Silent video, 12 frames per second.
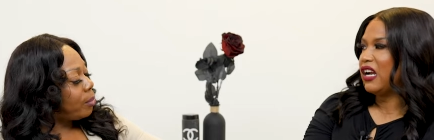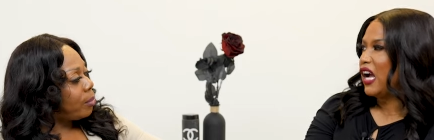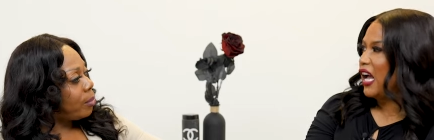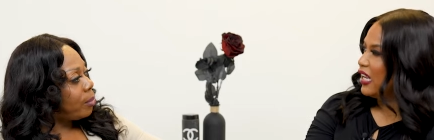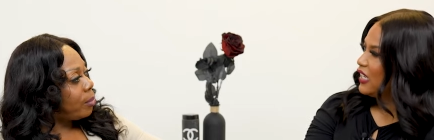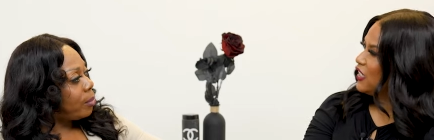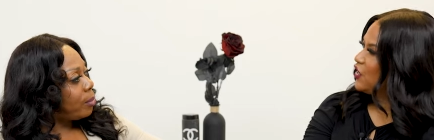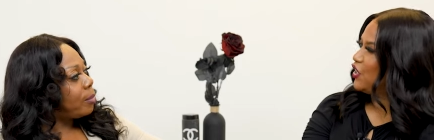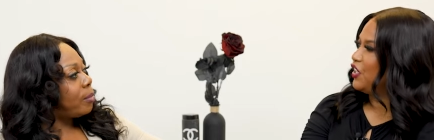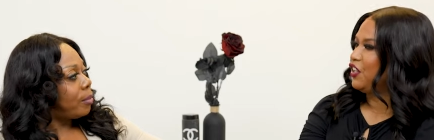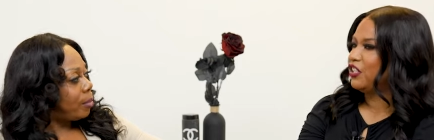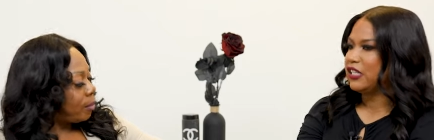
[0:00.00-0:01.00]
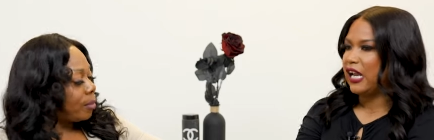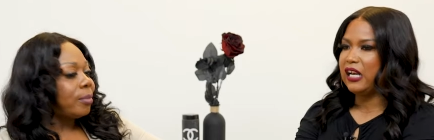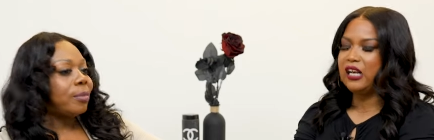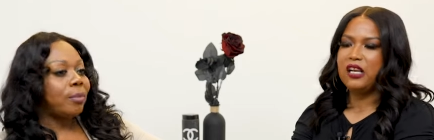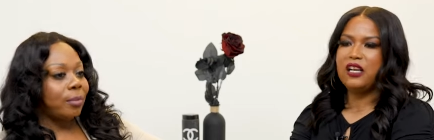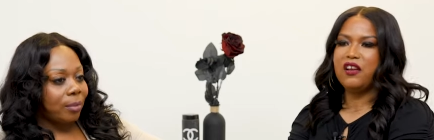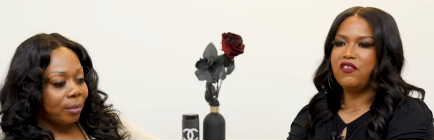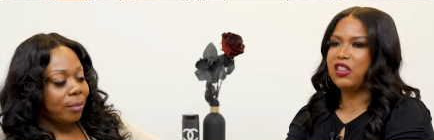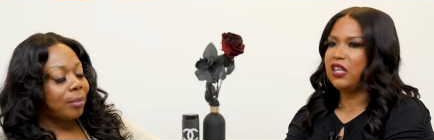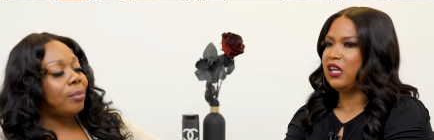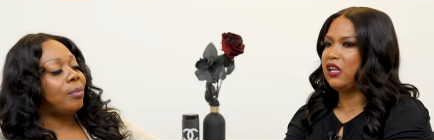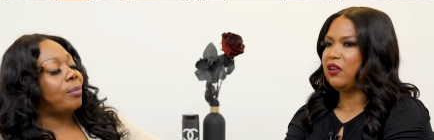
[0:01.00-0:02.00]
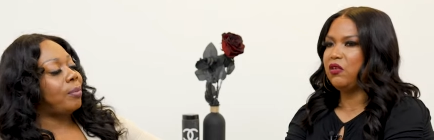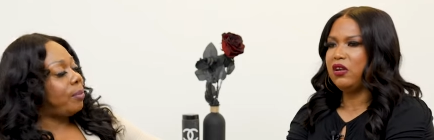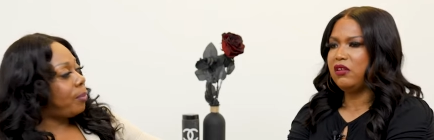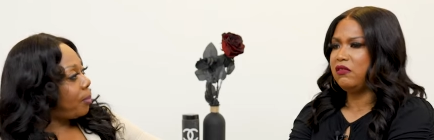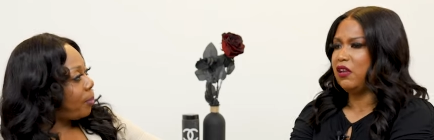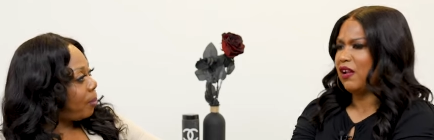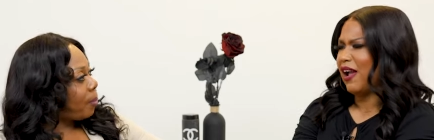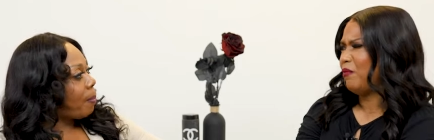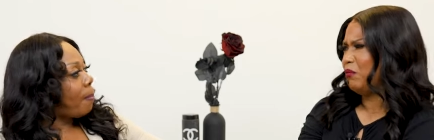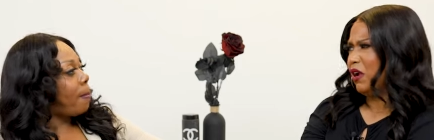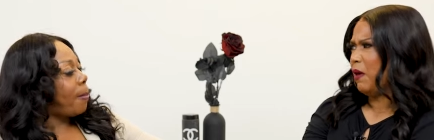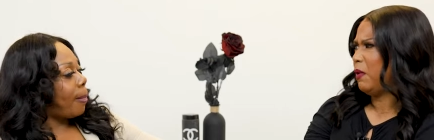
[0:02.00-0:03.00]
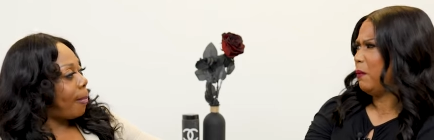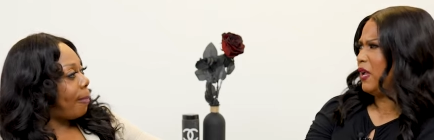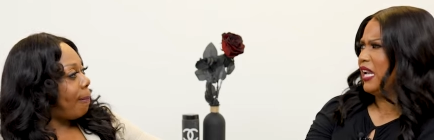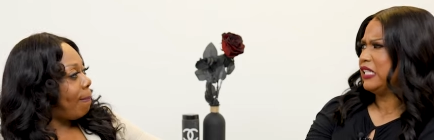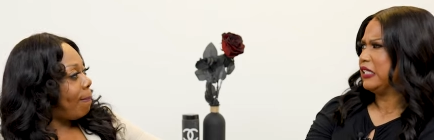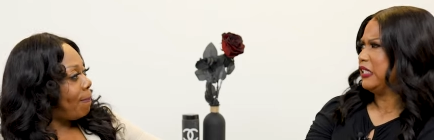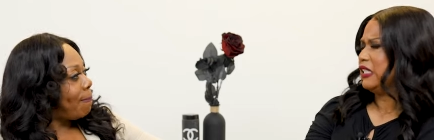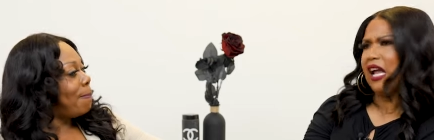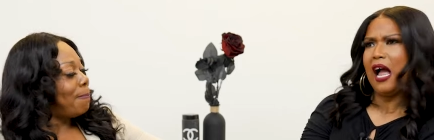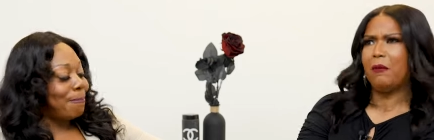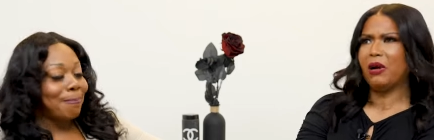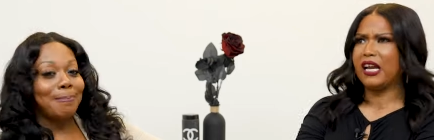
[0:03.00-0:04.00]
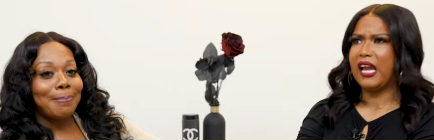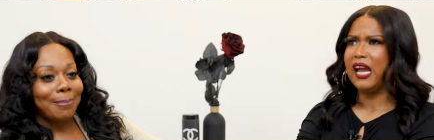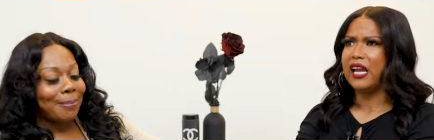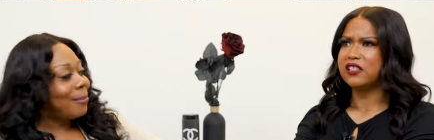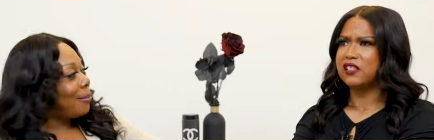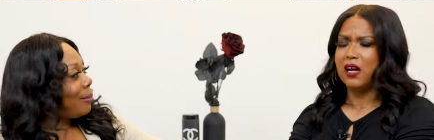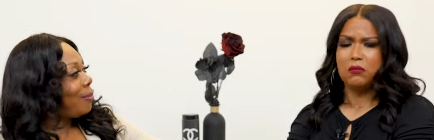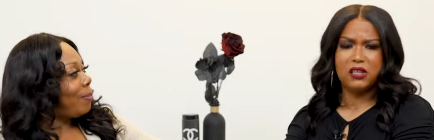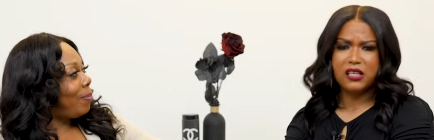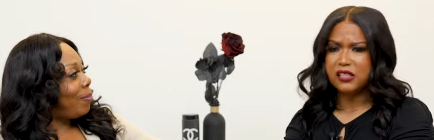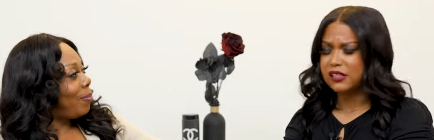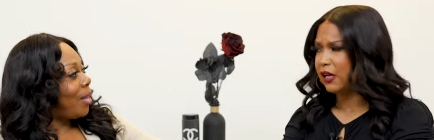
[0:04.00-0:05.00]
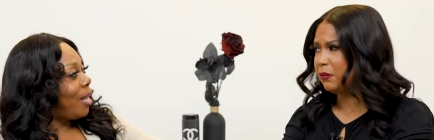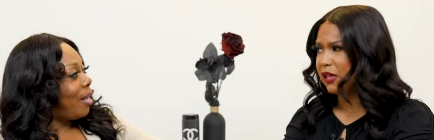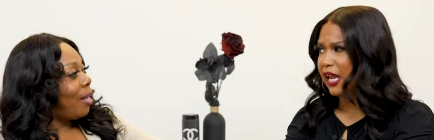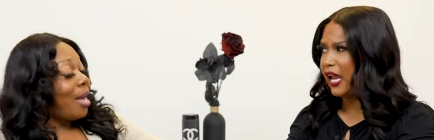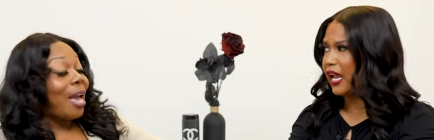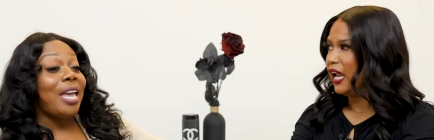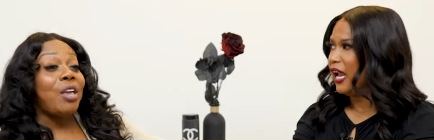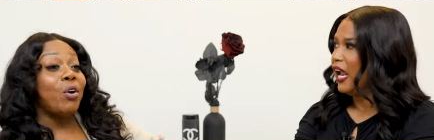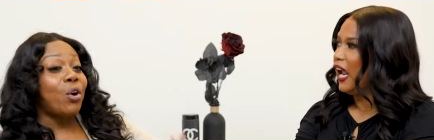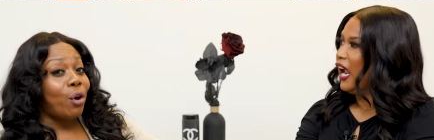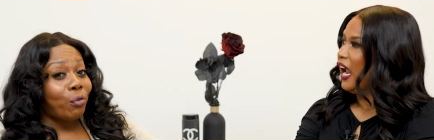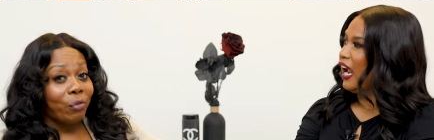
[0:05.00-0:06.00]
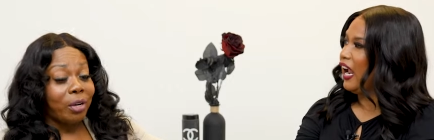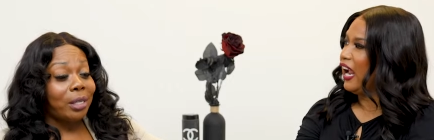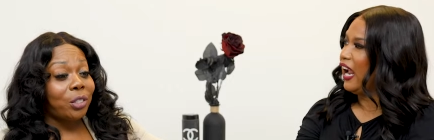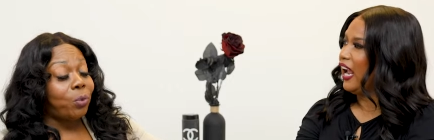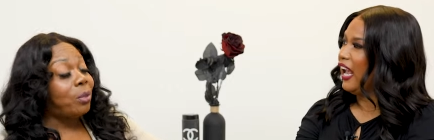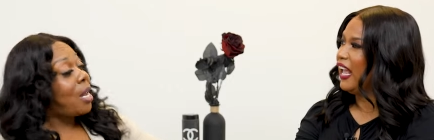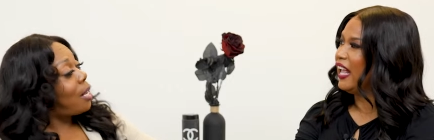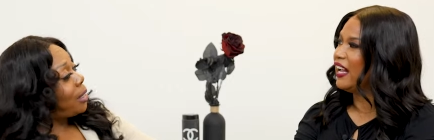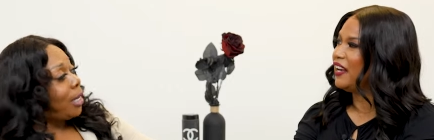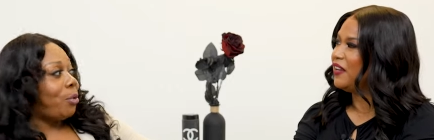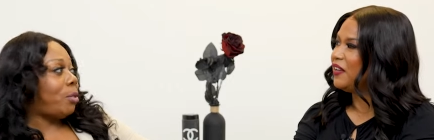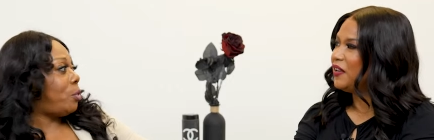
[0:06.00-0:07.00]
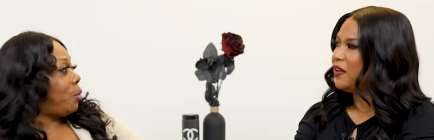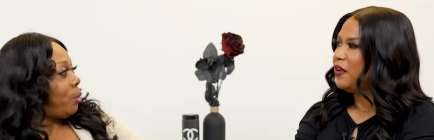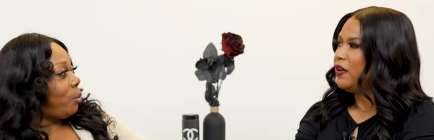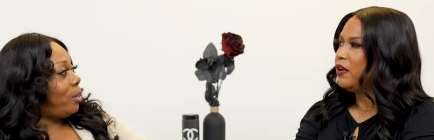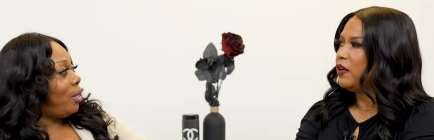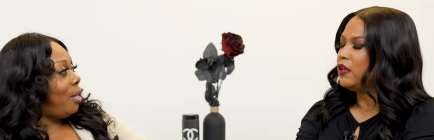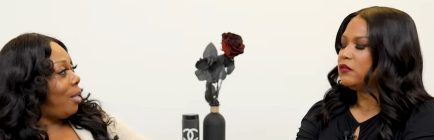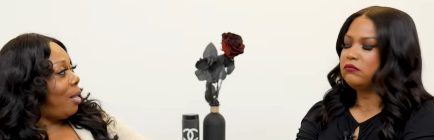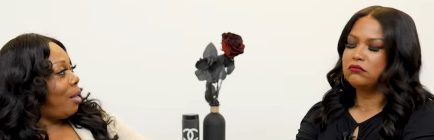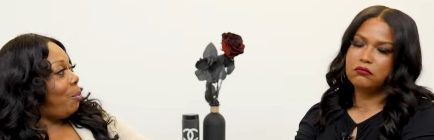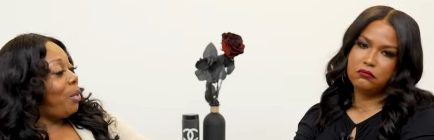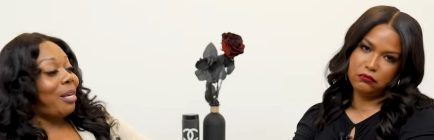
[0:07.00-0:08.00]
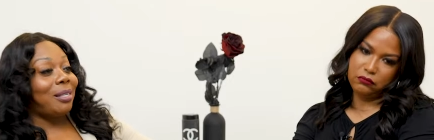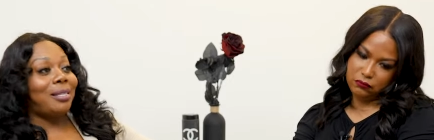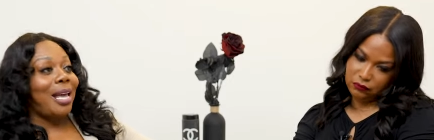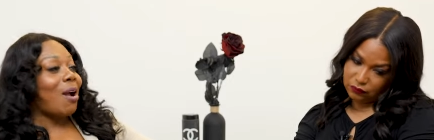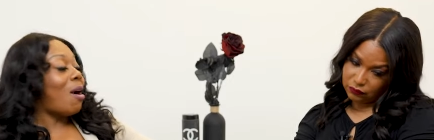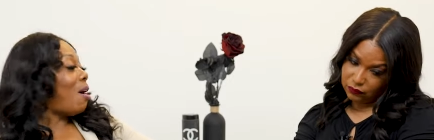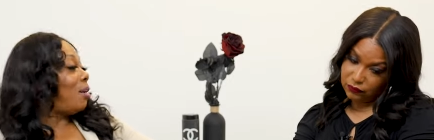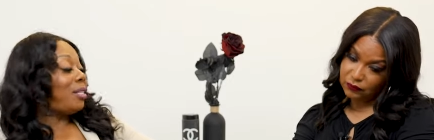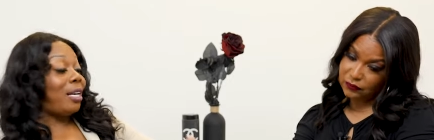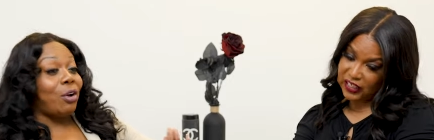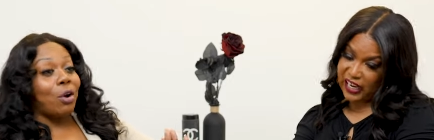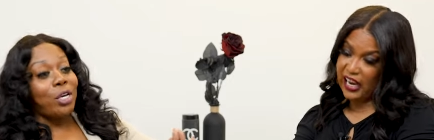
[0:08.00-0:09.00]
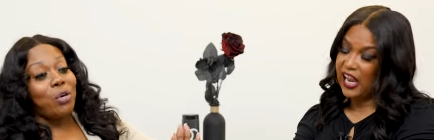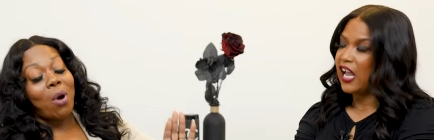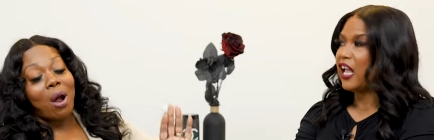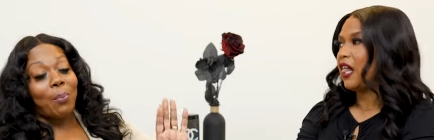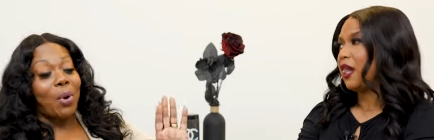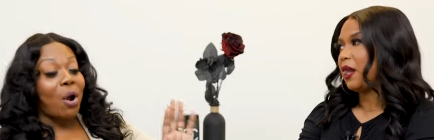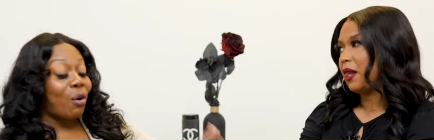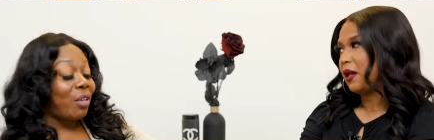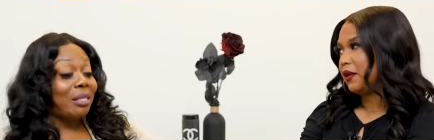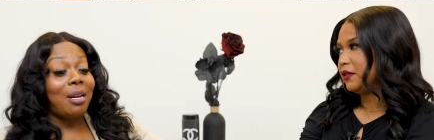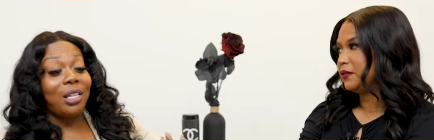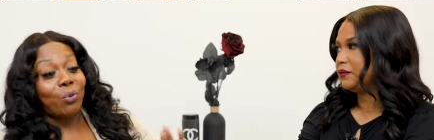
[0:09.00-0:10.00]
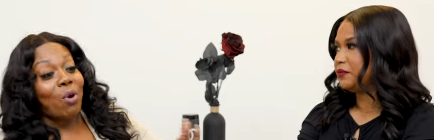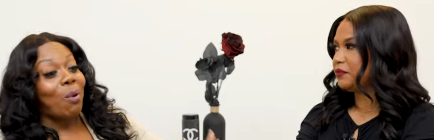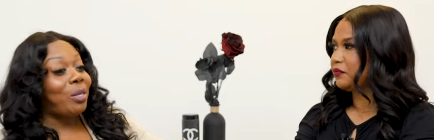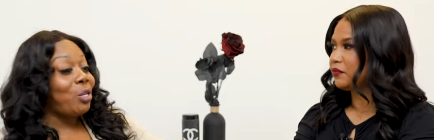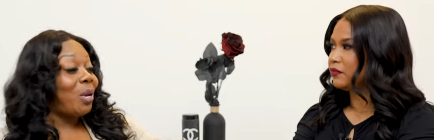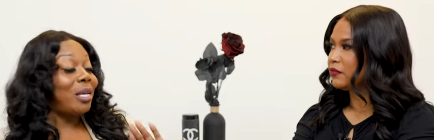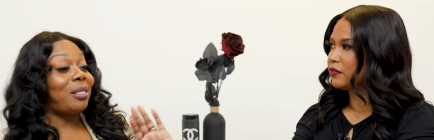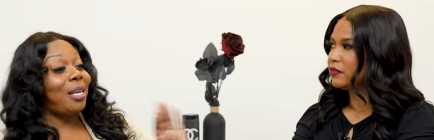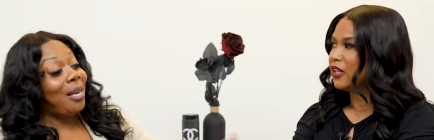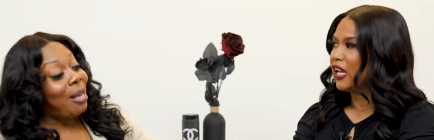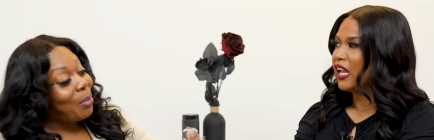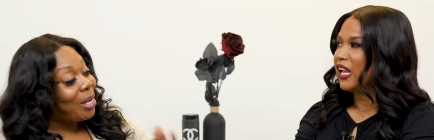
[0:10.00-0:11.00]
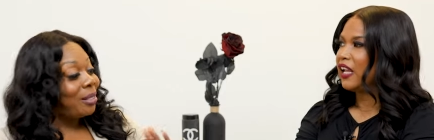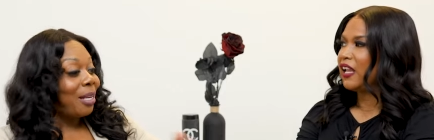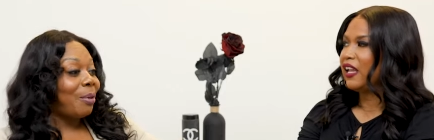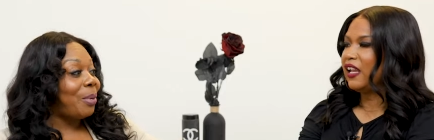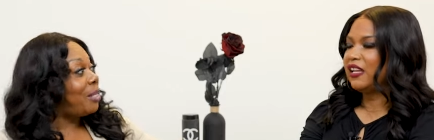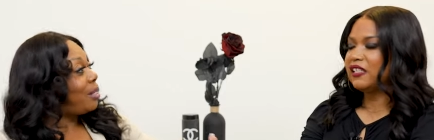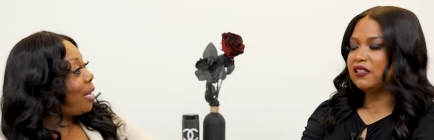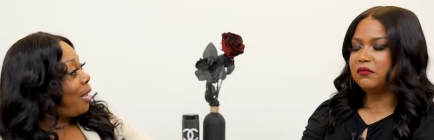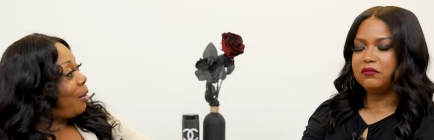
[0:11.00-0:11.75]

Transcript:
Speaker 1: to college and you're dating and everything, you can th- I'm I'm amazing. Mm-hmm. I'm a catch. I'm this, mm-hmm. I'm that. And your
Speaker 2: girlfriends will not tell you the truth because they are all saying, "Girl, you are per. It's nothing wrong with you. It's him. It's him. It's, it's